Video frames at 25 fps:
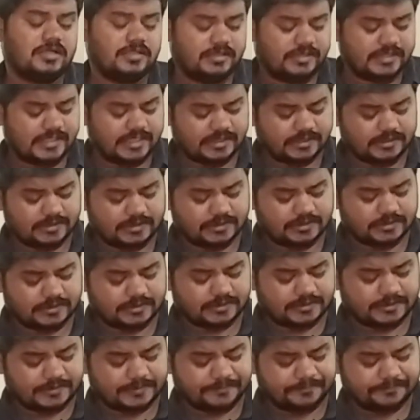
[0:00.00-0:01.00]
than
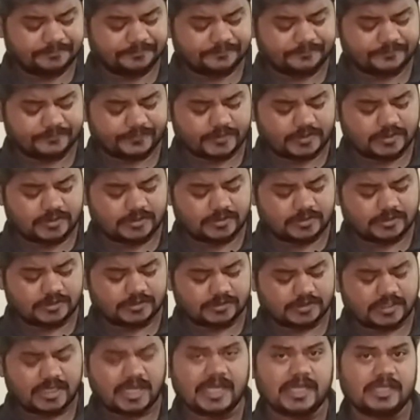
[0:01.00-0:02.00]
the
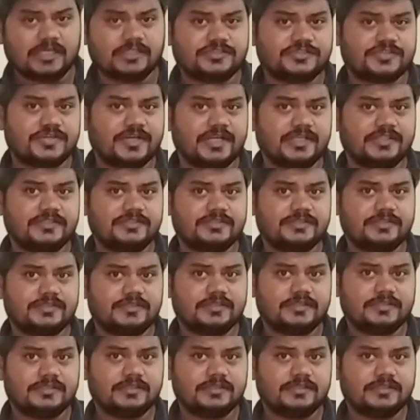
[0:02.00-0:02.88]
higher strings.